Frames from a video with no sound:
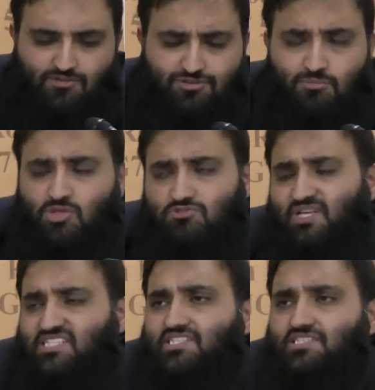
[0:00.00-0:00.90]
From those
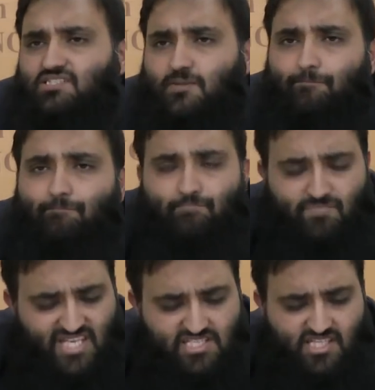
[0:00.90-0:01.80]
blessings
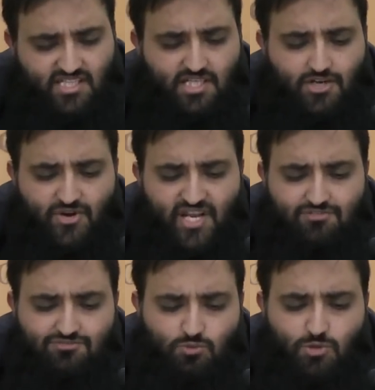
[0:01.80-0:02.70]
is that the
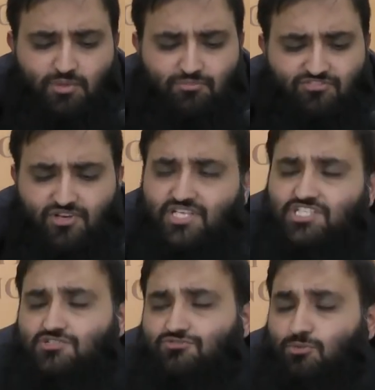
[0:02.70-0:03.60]
grave will be
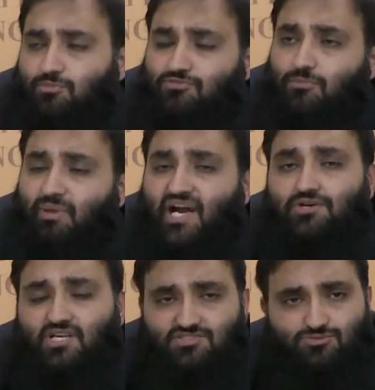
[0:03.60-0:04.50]
furnished from
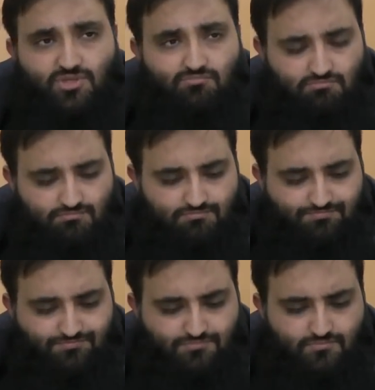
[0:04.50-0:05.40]
paradise for him.
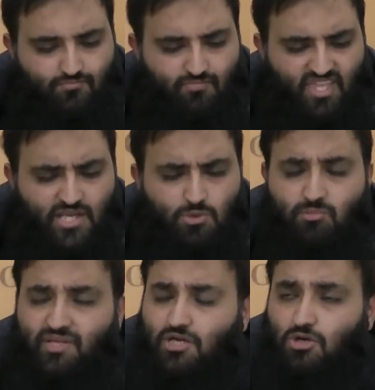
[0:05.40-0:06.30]
He
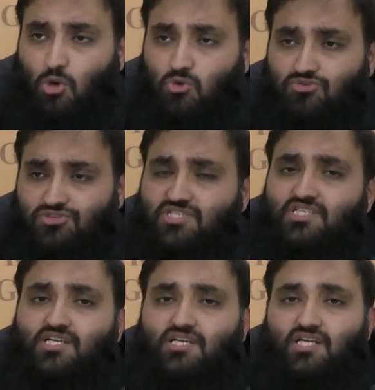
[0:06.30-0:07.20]
will be clothed
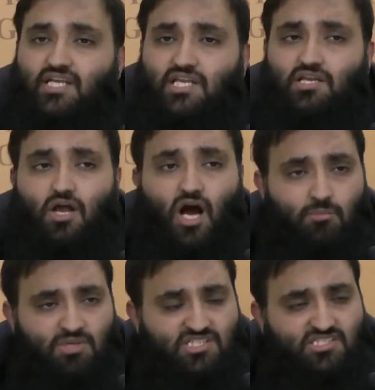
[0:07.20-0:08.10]
in
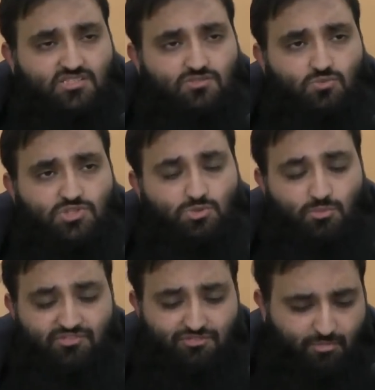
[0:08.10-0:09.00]
garments which will
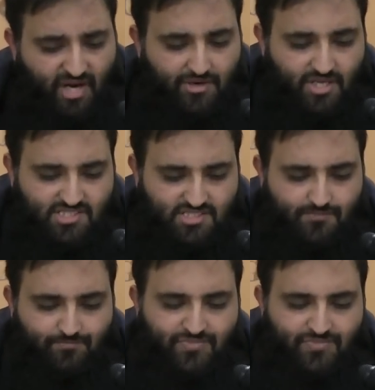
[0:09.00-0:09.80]
be from paradise.